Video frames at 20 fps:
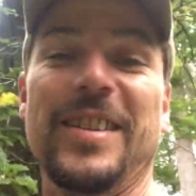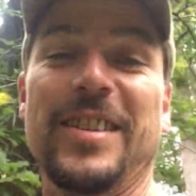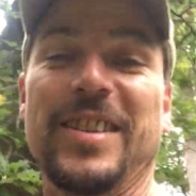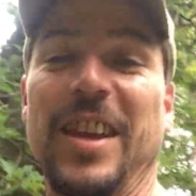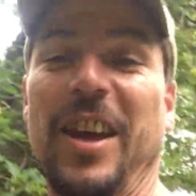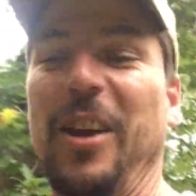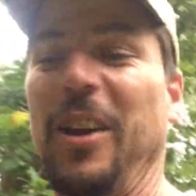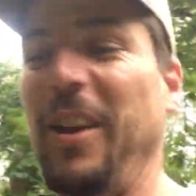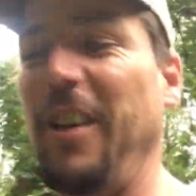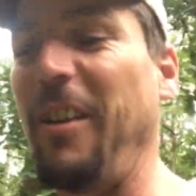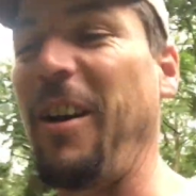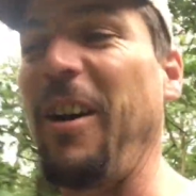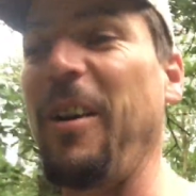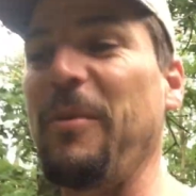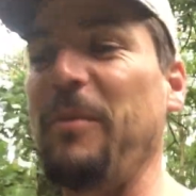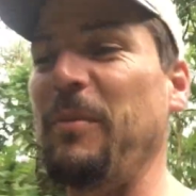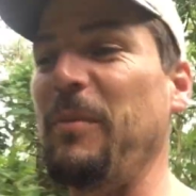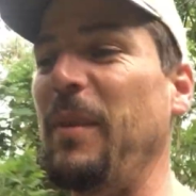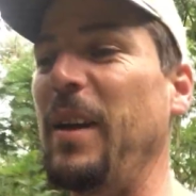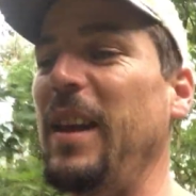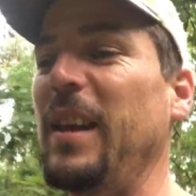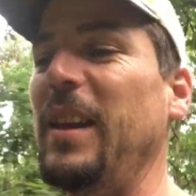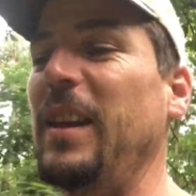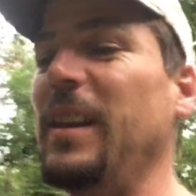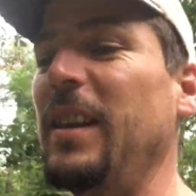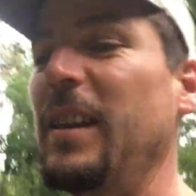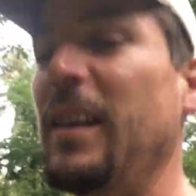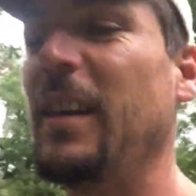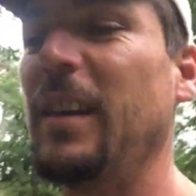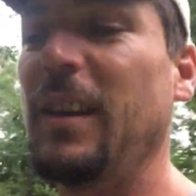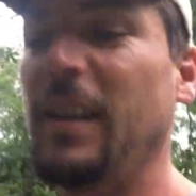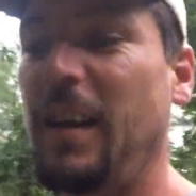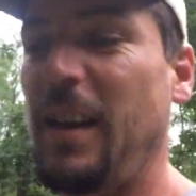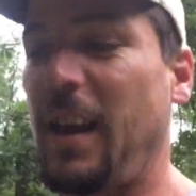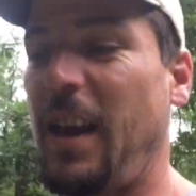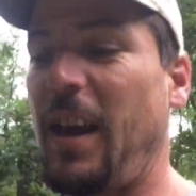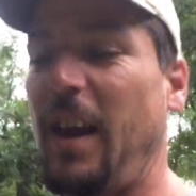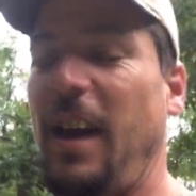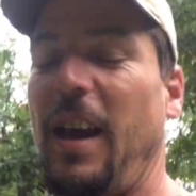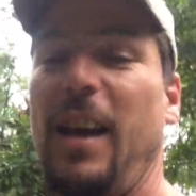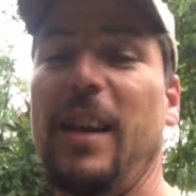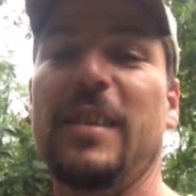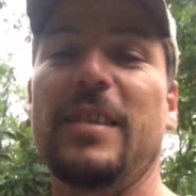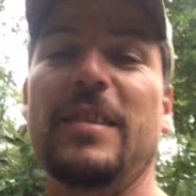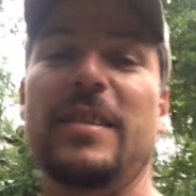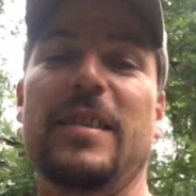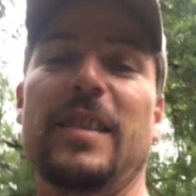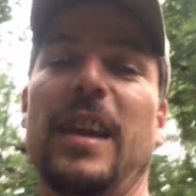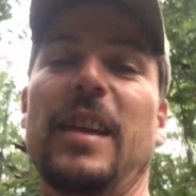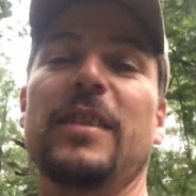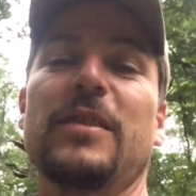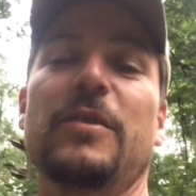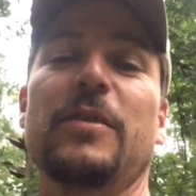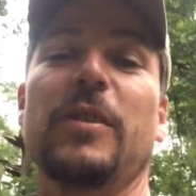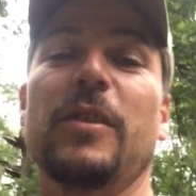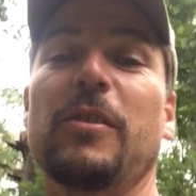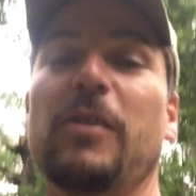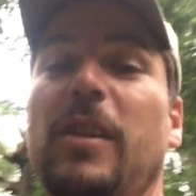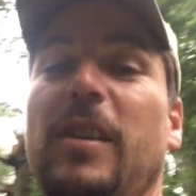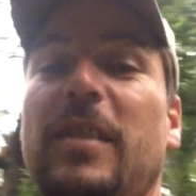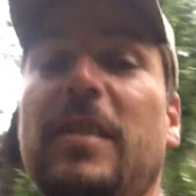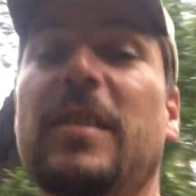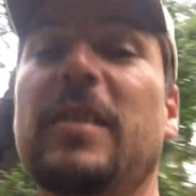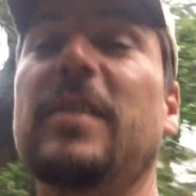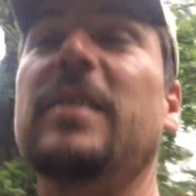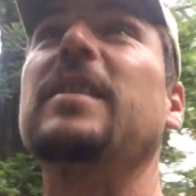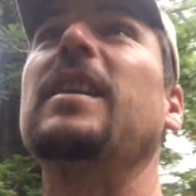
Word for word: so there aren't many uh, sets for Grace to